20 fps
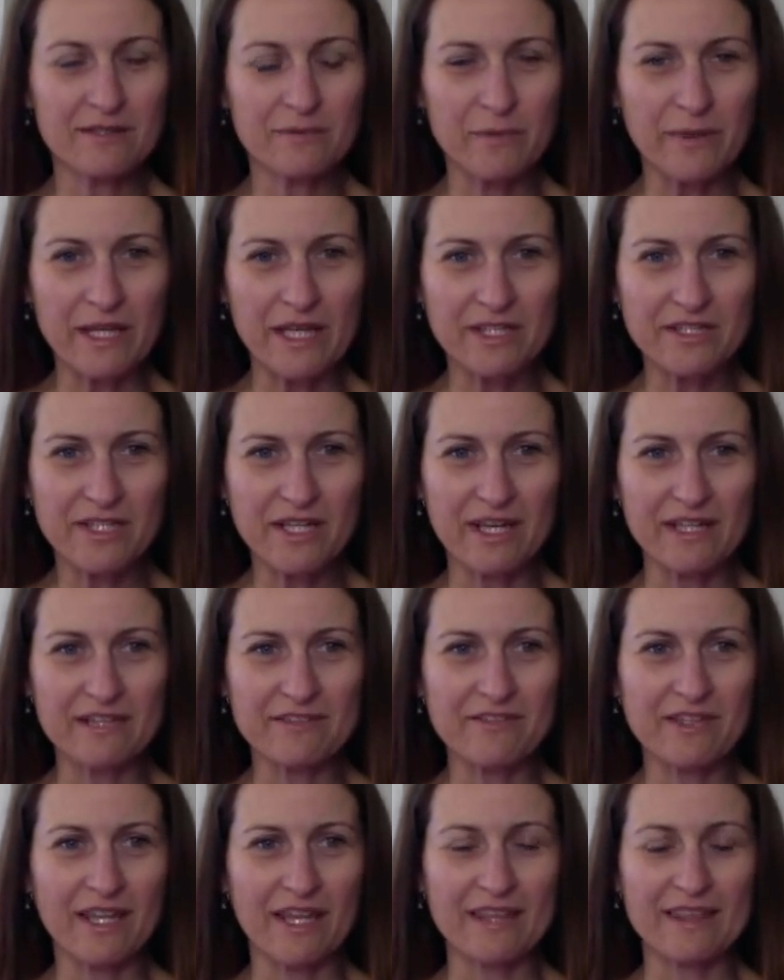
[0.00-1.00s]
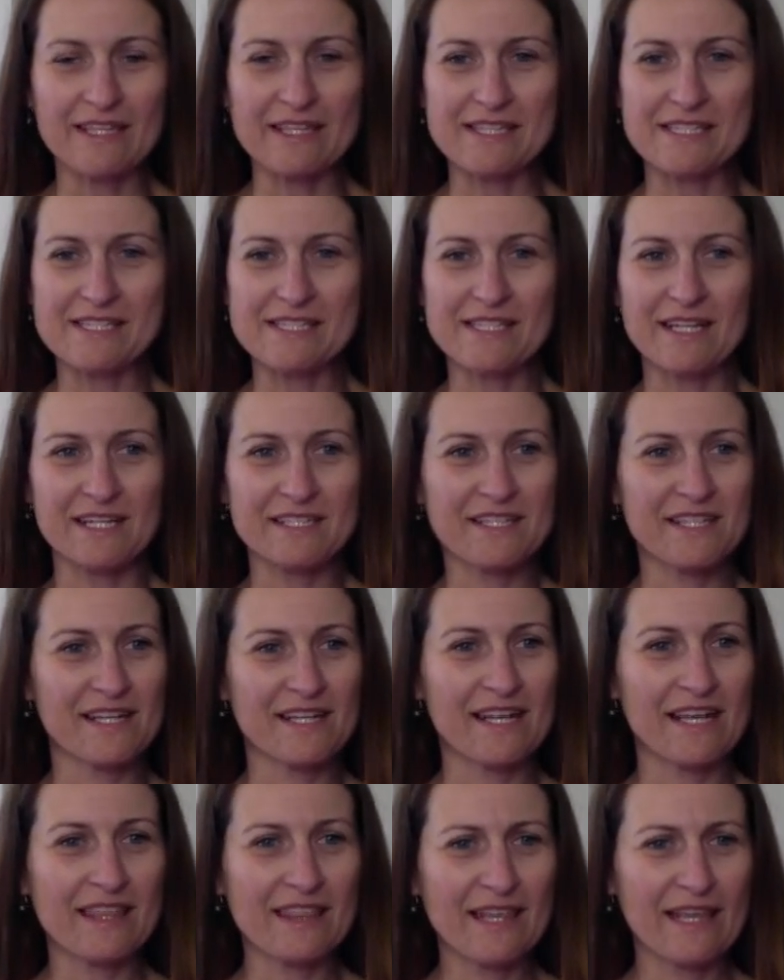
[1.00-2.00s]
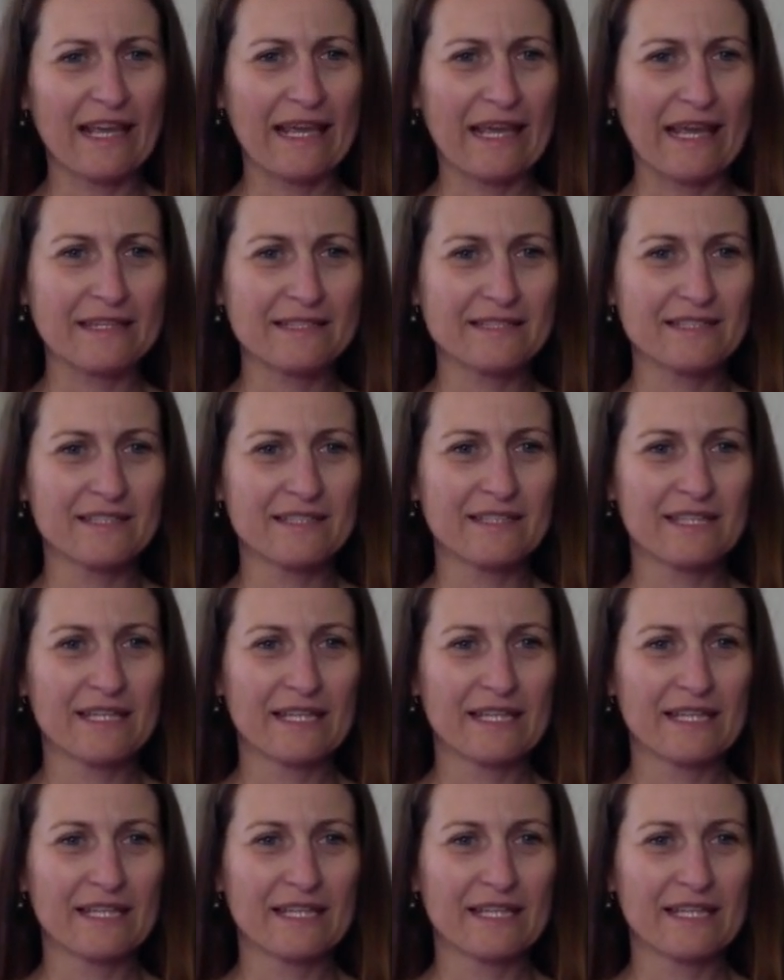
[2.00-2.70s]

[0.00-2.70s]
week to kind of get this started, and I think it